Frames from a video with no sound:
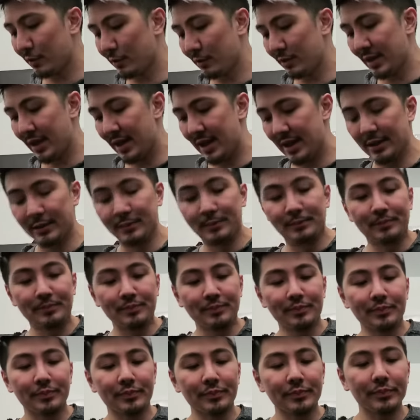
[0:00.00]
a whole head.
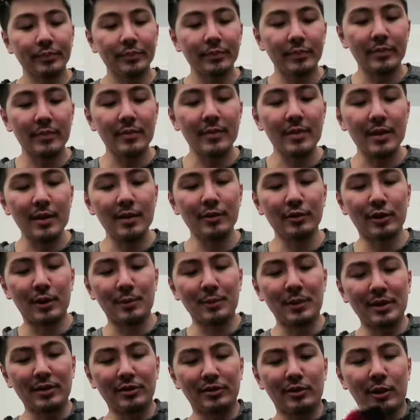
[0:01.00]
So
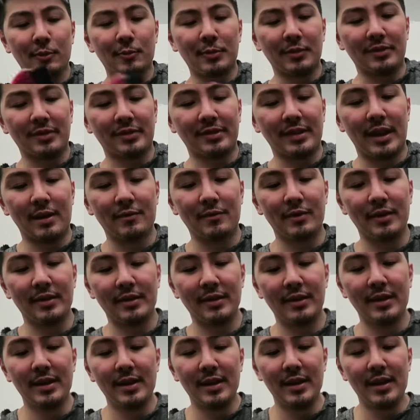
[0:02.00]
I'm gonna start with
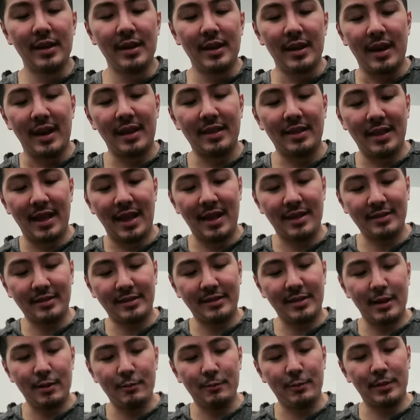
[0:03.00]
seven. And
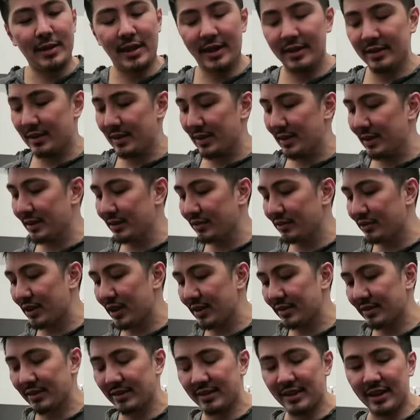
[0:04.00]
last time when I did
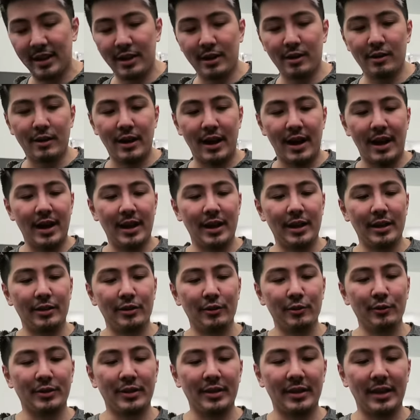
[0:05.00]
Jess's hair, I
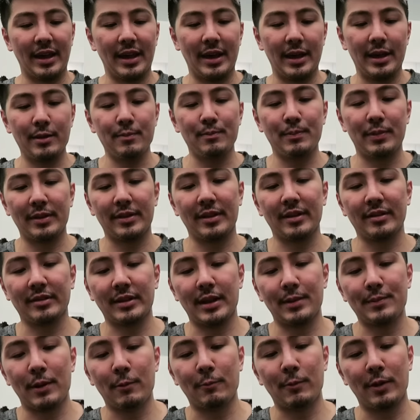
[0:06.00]
used an eight, but this
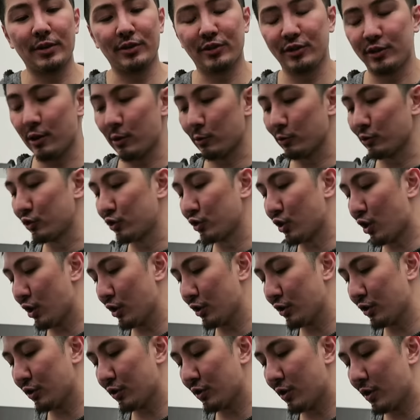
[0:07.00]
time I wanted to go
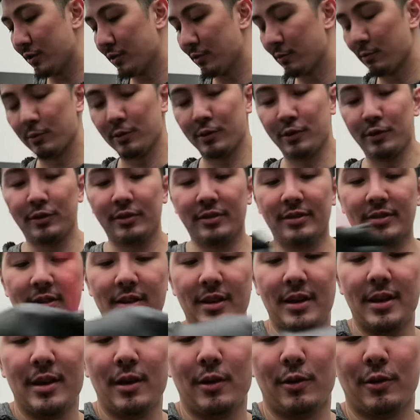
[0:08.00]
darker on the roots,
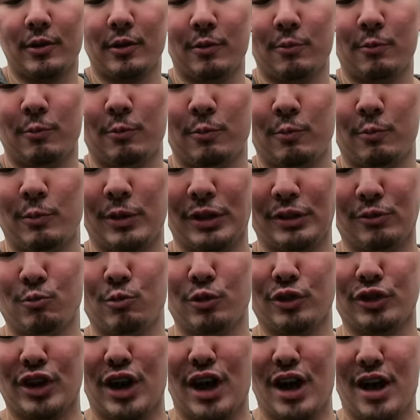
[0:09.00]
or the
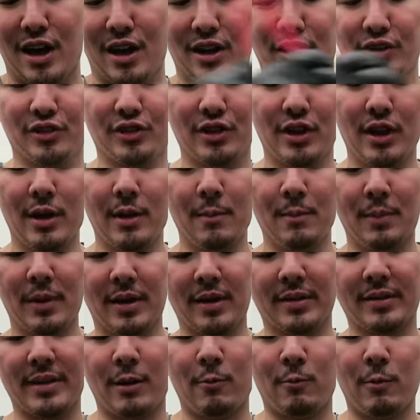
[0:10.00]
routage,
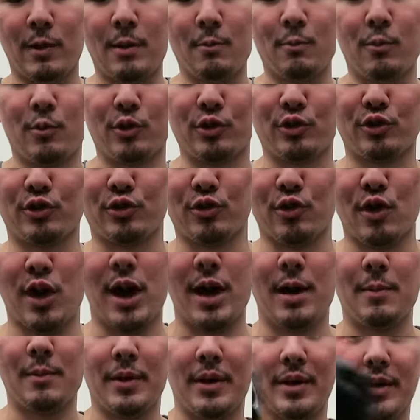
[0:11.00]
because I want more
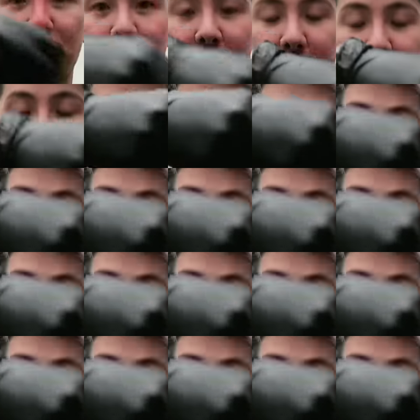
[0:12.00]
drama.